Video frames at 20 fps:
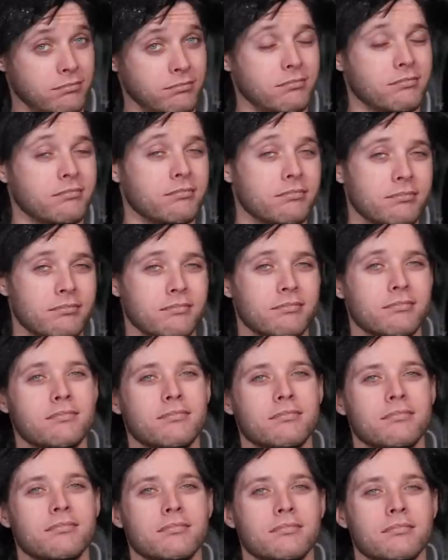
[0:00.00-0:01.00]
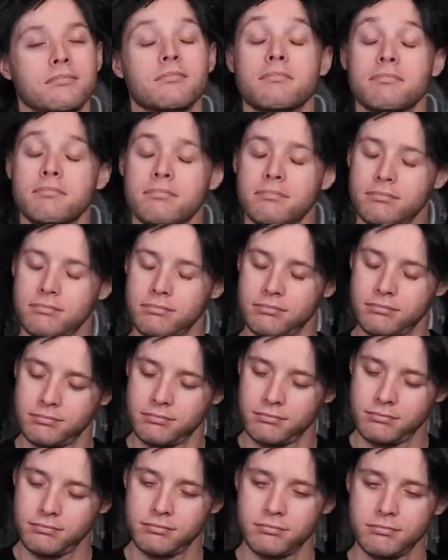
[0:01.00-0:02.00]

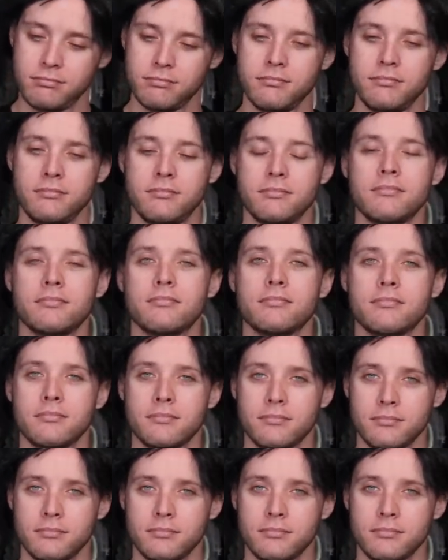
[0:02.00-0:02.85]
The person shown says nothing.